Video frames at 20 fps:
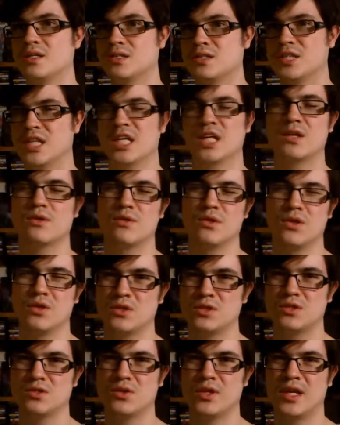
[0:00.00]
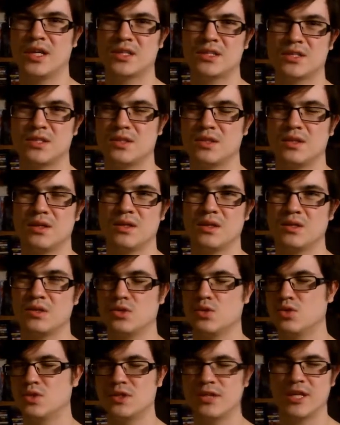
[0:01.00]
sequels to that,
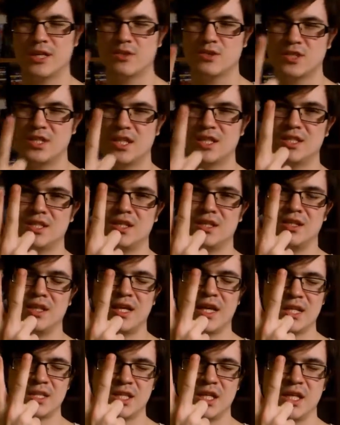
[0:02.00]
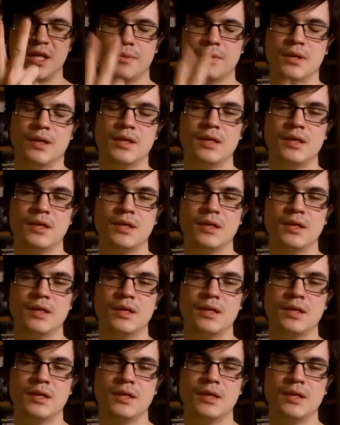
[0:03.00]
two sequels actually,